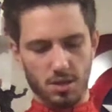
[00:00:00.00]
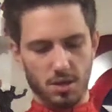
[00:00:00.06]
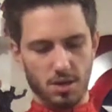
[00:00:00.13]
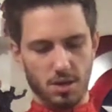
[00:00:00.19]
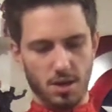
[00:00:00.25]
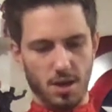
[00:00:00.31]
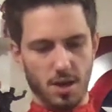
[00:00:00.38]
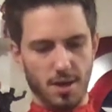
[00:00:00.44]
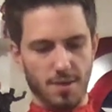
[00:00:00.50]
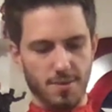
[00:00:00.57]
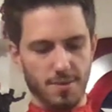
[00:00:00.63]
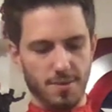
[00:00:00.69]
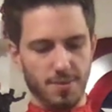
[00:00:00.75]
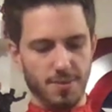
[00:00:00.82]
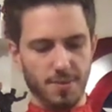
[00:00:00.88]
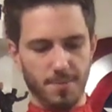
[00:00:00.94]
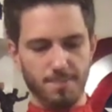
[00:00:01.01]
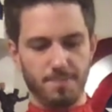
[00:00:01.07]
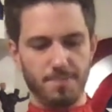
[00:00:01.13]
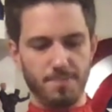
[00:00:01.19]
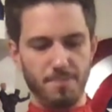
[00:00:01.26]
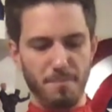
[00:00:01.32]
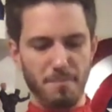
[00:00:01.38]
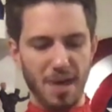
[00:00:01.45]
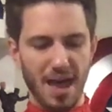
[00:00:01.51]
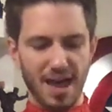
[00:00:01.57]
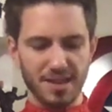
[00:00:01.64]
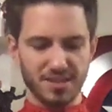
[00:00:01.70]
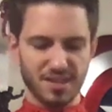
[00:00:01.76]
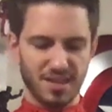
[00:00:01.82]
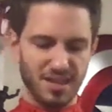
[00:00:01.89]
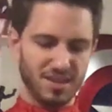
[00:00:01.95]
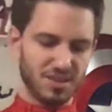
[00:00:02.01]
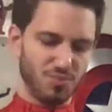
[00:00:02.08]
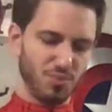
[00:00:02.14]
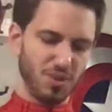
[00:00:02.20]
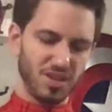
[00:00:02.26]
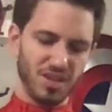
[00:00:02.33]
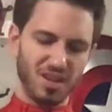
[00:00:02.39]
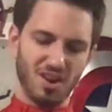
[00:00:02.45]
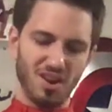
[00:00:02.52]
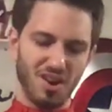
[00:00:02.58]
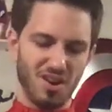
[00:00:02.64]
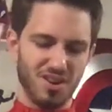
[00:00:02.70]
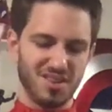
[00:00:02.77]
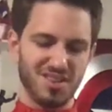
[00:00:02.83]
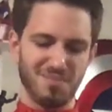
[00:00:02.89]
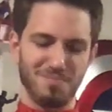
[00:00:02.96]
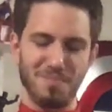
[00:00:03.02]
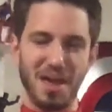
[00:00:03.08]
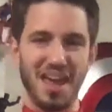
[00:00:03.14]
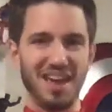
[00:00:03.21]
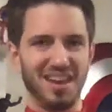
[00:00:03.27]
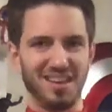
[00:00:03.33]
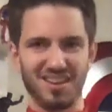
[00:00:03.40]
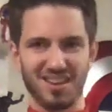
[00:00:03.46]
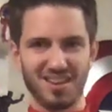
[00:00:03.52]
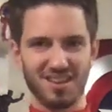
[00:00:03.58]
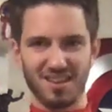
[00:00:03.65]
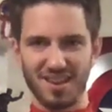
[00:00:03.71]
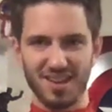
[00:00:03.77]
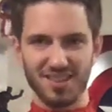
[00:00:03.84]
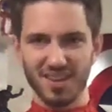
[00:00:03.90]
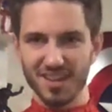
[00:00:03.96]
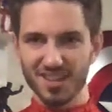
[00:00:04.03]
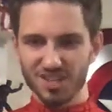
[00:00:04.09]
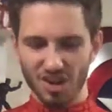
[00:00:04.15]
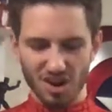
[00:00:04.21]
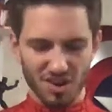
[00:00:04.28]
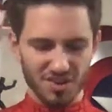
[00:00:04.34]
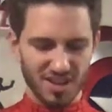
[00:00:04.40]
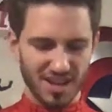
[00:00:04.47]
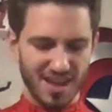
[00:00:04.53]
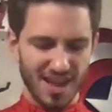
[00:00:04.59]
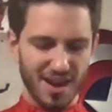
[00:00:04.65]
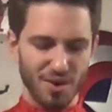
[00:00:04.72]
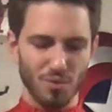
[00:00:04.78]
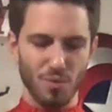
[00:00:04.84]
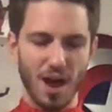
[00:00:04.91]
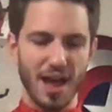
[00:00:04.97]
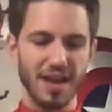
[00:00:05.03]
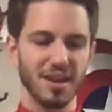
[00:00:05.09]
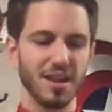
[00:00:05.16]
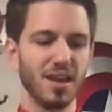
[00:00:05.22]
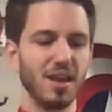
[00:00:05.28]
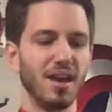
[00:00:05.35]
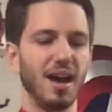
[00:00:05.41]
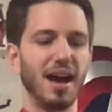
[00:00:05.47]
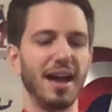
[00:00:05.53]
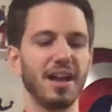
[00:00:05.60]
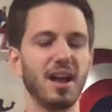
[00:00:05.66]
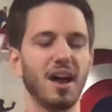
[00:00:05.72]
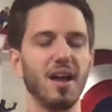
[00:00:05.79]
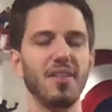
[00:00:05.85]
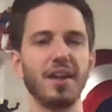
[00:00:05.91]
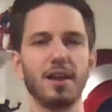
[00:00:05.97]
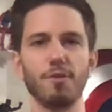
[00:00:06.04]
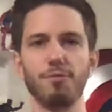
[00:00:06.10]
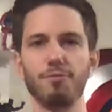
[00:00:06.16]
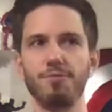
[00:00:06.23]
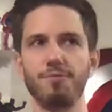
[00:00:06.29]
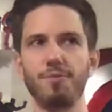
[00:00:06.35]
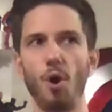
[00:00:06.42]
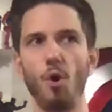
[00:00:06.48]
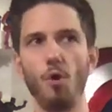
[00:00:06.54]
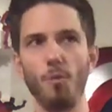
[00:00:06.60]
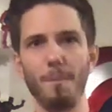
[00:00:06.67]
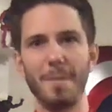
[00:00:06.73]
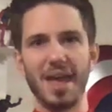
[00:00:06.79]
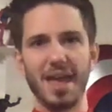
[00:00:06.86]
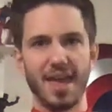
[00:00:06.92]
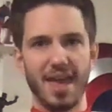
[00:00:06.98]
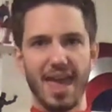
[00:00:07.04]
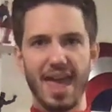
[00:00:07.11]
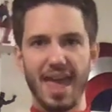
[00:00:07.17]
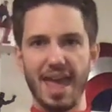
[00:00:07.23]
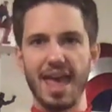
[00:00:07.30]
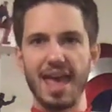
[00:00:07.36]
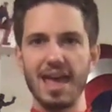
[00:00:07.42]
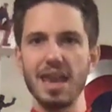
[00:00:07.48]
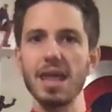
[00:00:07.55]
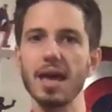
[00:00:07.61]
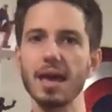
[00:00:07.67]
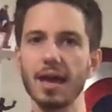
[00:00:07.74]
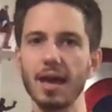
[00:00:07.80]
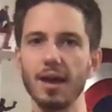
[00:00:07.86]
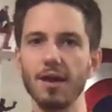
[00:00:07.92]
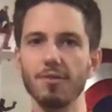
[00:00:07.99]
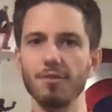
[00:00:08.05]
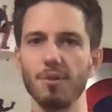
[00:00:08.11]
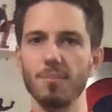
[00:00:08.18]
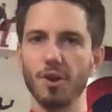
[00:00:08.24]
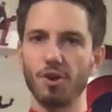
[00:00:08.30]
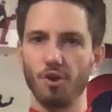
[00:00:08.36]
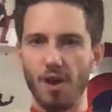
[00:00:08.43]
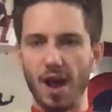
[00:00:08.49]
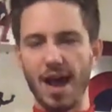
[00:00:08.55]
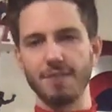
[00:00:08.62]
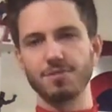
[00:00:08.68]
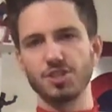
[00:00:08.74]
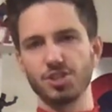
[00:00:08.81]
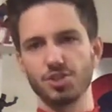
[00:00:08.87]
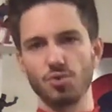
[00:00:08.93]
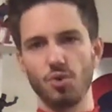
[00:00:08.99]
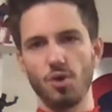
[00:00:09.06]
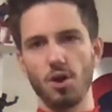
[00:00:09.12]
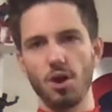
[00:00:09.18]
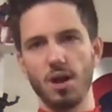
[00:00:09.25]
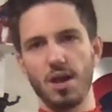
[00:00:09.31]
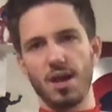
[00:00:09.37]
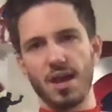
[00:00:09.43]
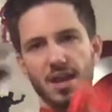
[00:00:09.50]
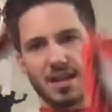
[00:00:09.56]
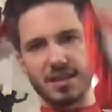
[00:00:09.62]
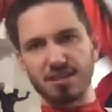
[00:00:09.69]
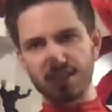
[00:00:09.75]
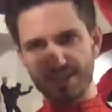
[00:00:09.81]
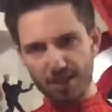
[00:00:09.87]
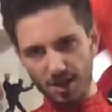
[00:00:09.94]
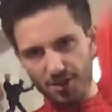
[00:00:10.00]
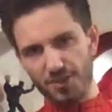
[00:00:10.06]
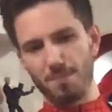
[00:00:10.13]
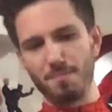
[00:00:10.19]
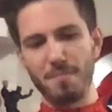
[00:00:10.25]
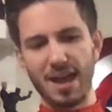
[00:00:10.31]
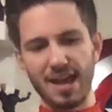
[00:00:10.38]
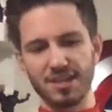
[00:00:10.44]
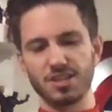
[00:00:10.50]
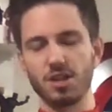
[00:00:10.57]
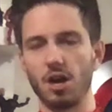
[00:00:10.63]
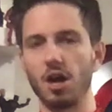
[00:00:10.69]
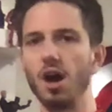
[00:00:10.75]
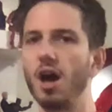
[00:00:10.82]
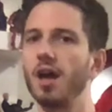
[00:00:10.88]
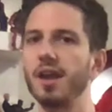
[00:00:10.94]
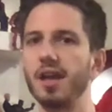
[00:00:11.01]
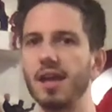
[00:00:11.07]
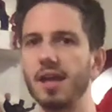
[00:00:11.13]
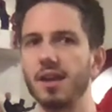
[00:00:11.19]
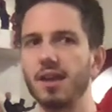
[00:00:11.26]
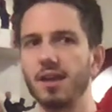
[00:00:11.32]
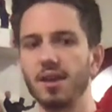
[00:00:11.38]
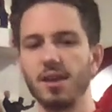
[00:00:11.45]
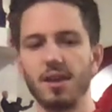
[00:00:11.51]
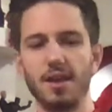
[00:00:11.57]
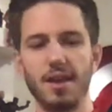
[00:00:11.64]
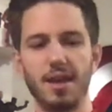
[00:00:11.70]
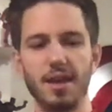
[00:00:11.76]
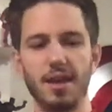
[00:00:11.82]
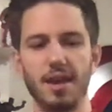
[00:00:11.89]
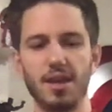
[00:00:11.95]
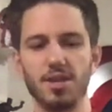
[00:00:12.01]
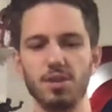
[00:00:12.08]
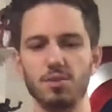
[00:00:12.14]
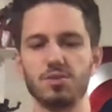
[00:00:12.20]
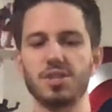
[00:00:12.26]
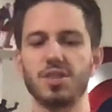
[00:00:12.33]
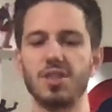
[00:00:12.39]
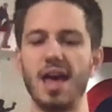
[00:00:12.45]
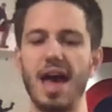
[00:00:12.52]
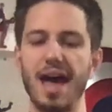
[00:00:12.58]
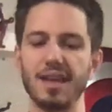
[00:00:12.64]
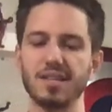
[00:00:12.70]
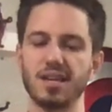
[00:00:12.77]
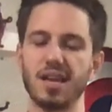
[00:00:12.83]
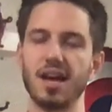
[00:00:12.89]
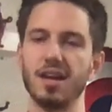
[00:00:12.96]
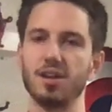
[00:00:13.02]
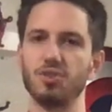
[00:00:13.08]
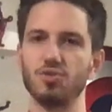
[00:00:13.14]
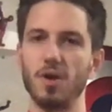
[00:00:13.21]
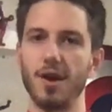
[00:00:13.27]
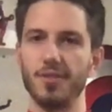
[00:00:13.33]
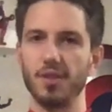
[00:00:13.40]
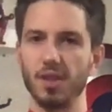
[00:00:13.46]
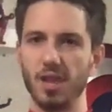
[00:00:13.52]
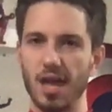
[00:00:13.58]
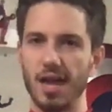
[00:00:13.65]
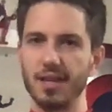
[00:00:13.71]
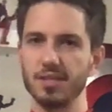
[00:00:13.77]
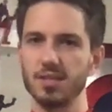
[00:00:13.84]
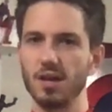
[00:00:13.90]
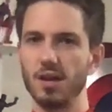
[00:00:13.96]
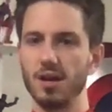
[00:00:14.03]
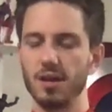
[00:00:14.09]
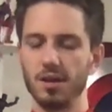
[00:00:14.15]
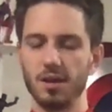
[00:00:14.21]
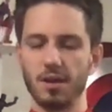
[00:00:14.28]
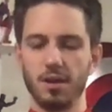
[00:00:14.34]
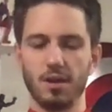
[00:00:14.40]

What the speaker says: The mask is really hard to make. I think it's hard to get it right. I got like a foam head from a craft store and I stuck the mask on it and I used that to kind of draw the lines on.